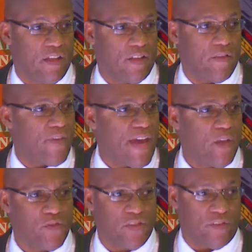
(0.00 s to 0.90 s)
The
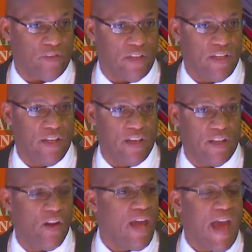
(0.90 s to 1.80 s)
values are different.
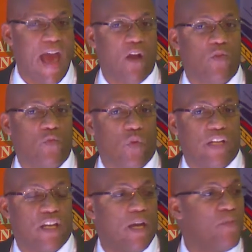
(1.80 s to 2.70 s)
How
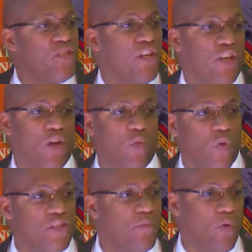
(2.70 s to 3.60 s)
one comes to know
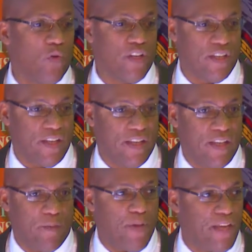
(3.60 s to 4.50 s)
what's important.
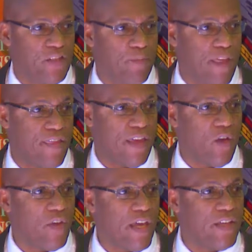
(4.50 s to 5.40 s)
A patient may think,
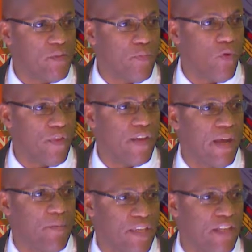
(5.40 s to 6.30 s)
okay, it's important that I
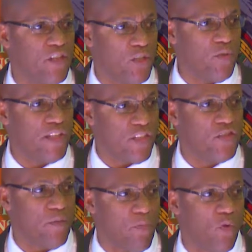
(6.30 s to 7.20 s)
begin to do this at
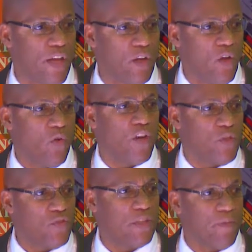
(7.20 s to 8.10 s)
some point or
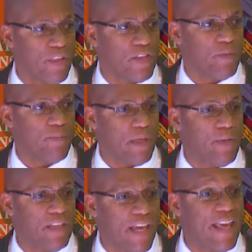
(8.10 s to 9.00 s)
do some of this, but
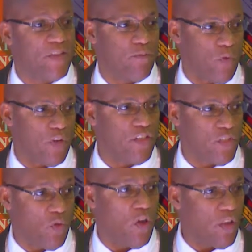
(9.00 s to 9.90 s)
maybe not as important to
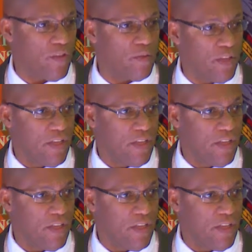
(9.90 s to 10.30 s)
do all of it.